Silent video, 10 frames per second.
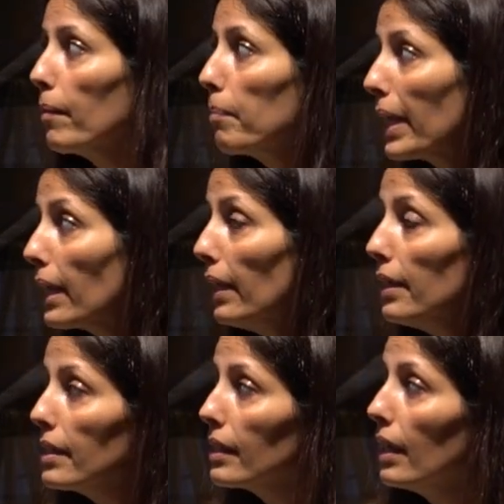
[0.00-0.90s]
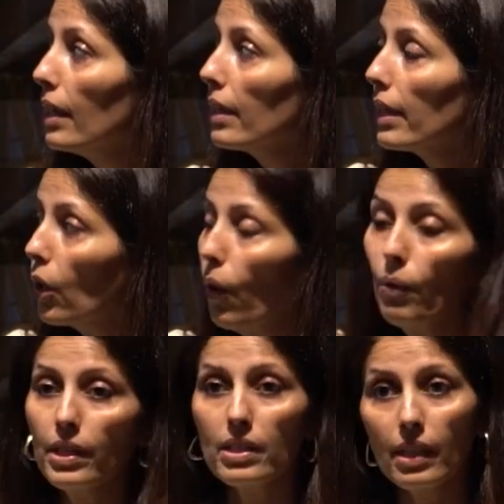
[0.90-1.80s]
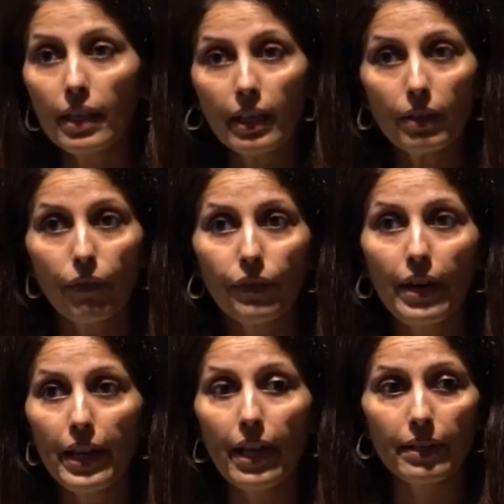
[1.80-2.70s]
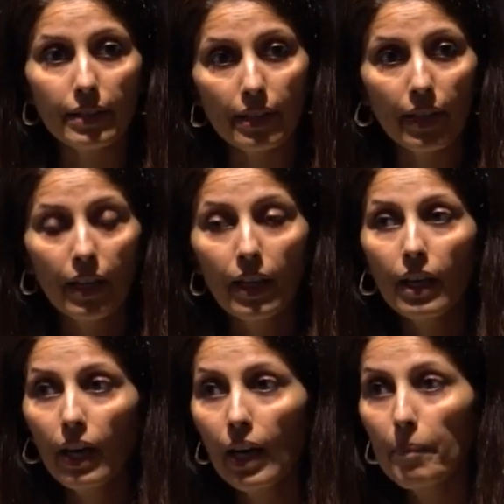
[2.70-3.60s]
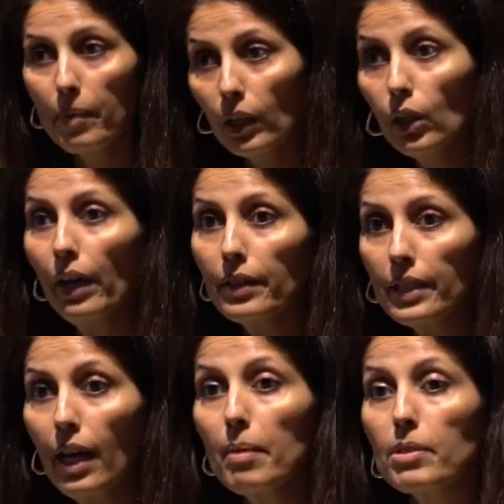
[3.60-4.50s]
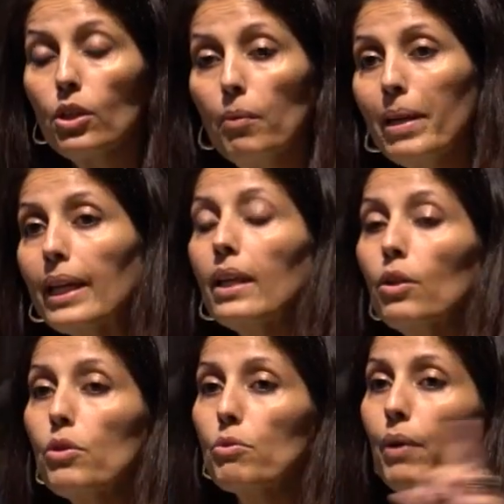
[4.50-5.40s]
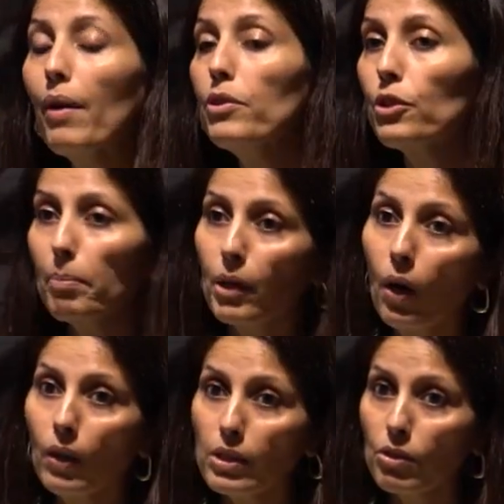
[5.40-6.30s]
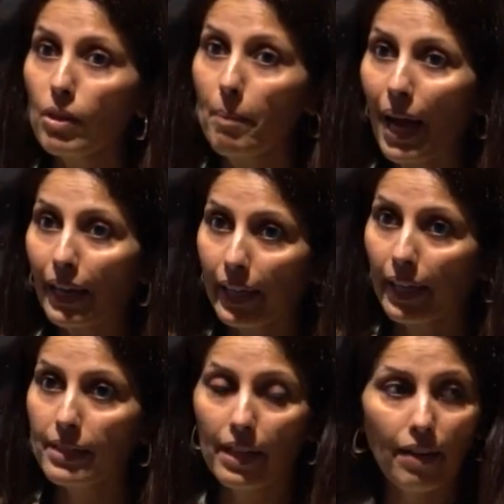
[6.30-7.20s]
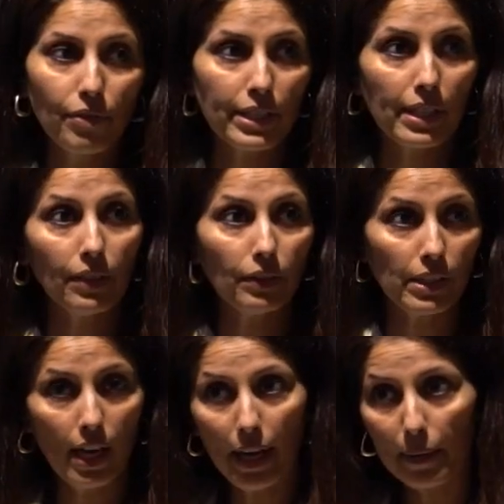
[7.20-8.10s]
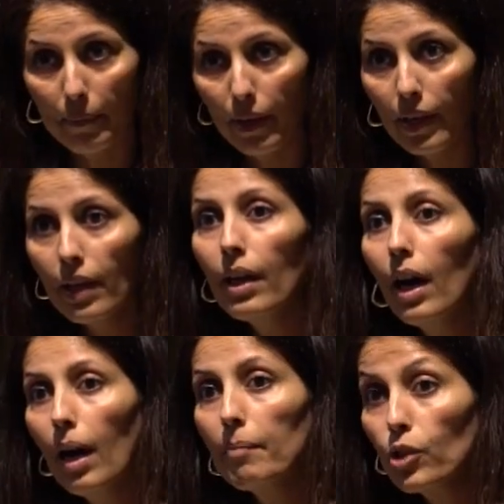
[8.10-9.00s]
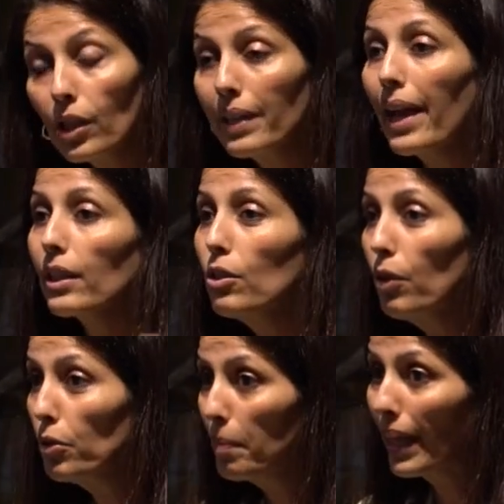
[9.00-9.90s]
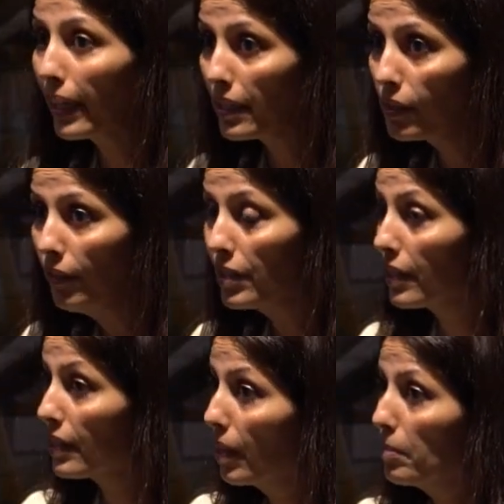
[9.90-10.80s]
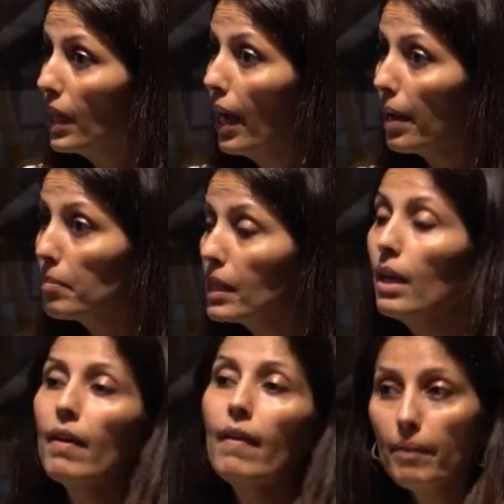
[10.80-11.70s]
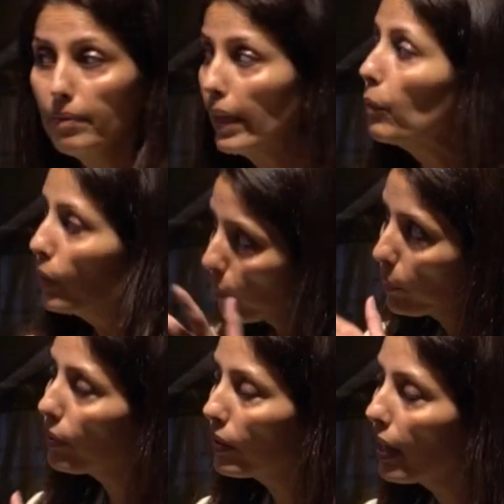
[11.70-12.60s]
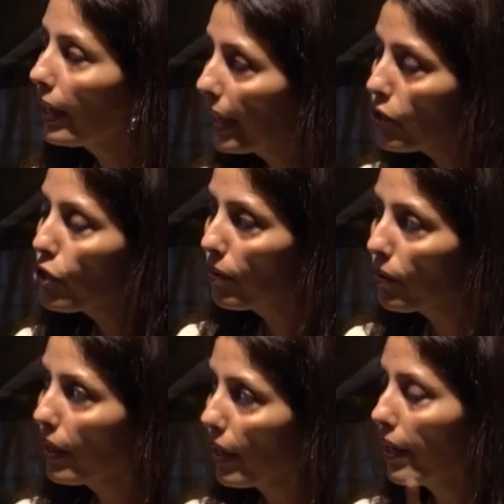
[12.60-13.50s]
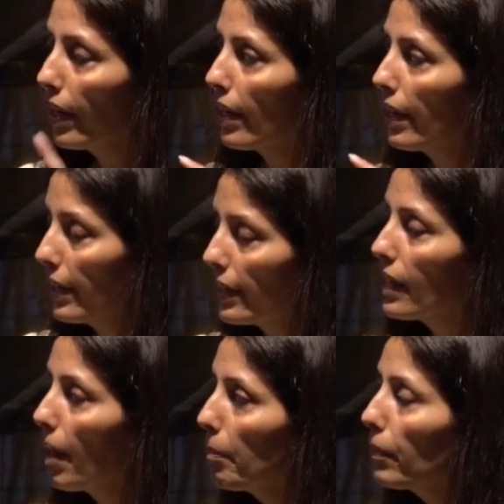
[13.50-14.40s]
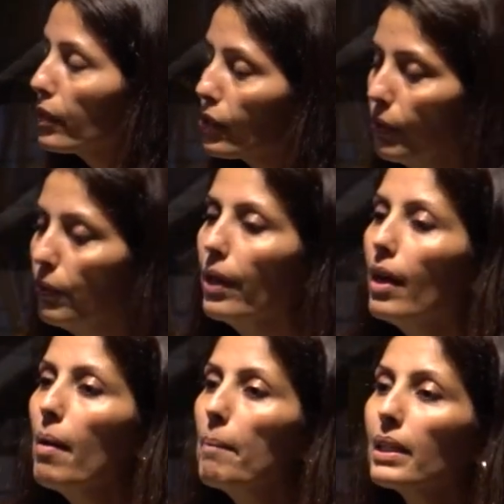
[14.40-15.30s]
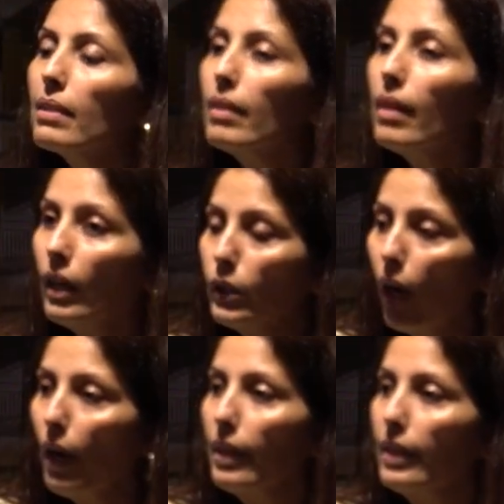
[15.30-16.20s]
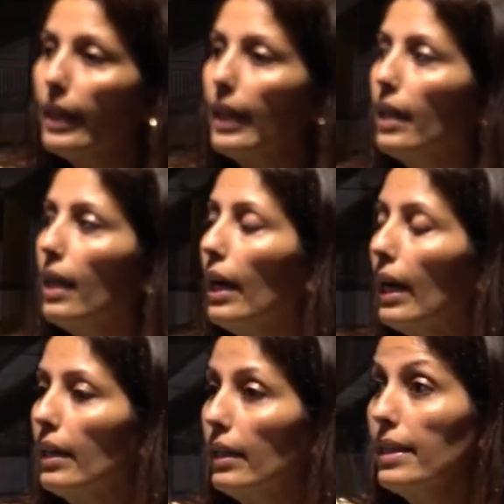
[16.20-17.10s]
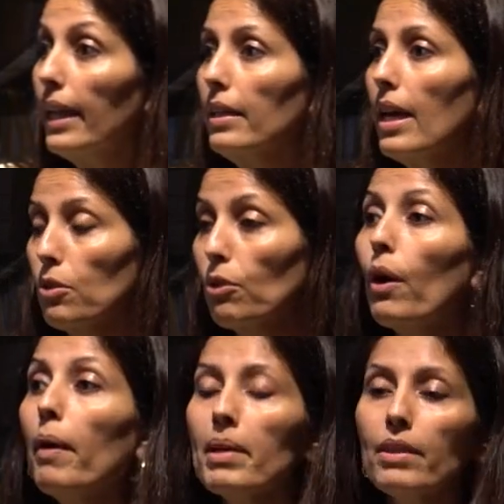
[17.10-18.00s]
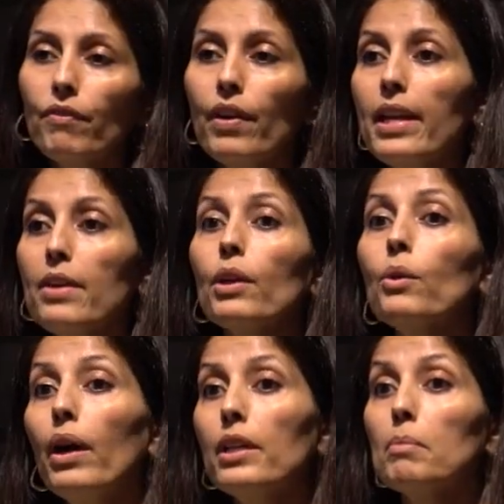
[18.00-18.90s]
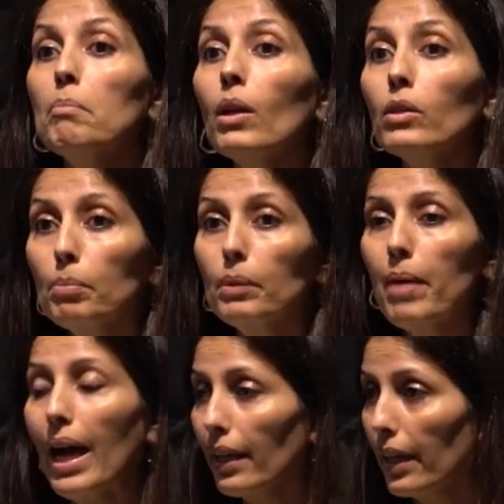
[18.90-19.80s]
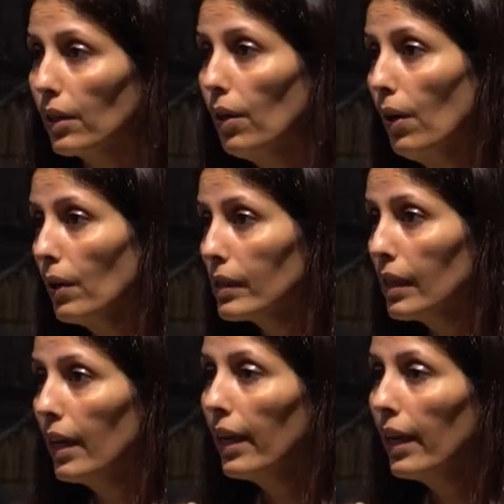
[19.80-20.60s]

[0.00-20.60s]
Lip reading: Because the code is sitting in the front end, a lot of times you're making those round-trip calls to the back end every single time to connect to those back-end services. Sometimes, like we'll get you an example soon, but a lot of the data that's required by the front end requires multiple back-end calls.